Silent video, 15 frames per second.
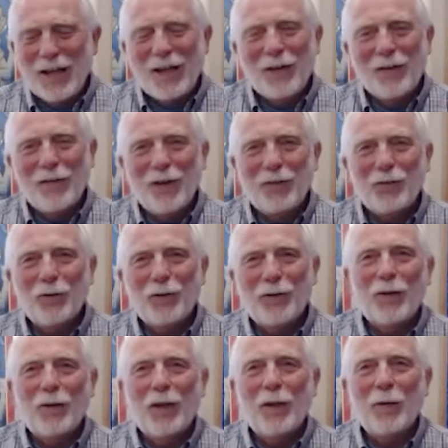eventually you
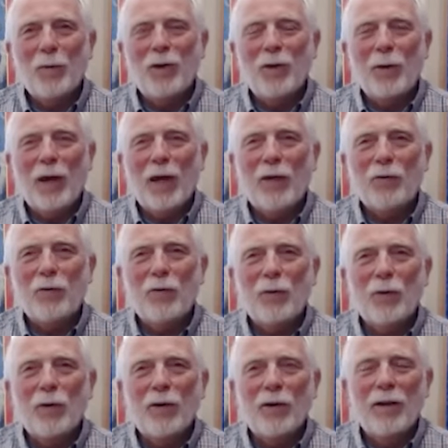get what you ask
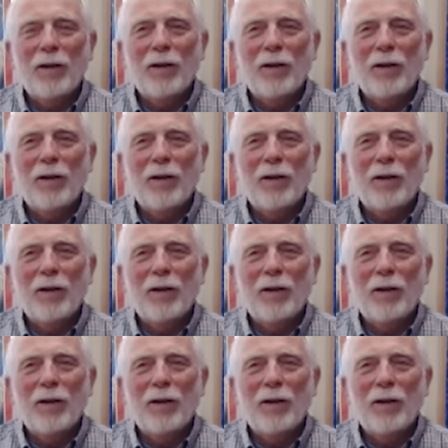for